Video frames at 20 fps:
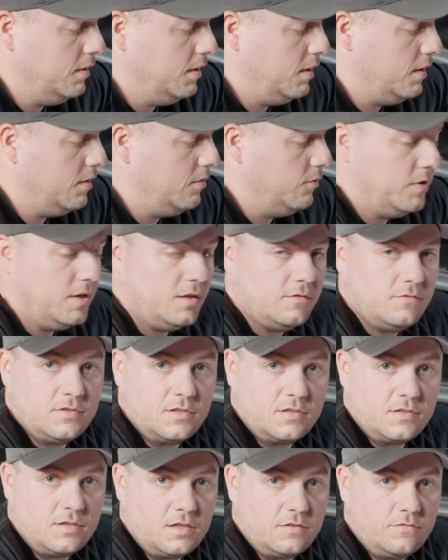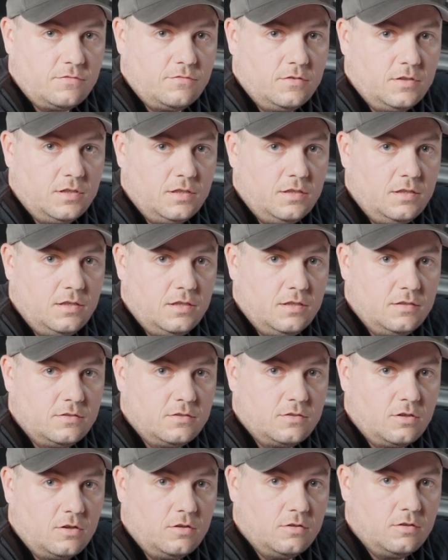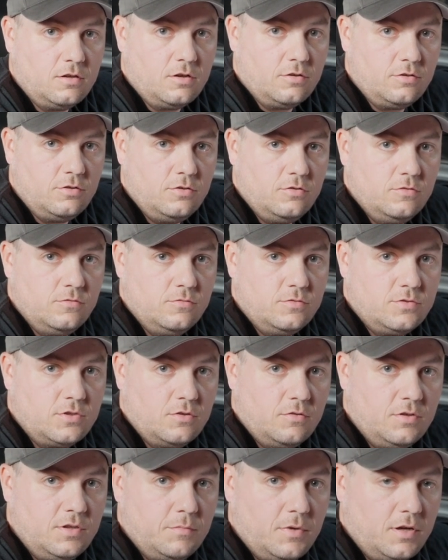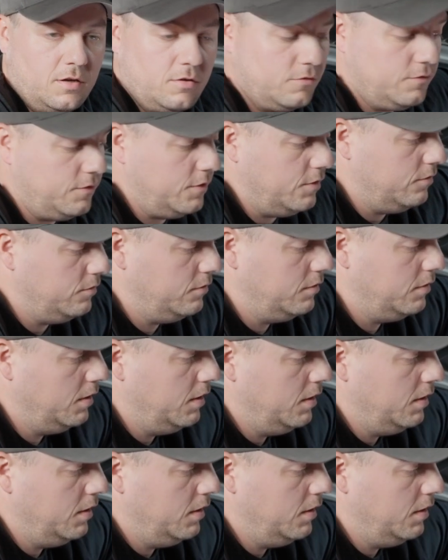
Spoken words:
now we have successfully installed our new Sony microphone.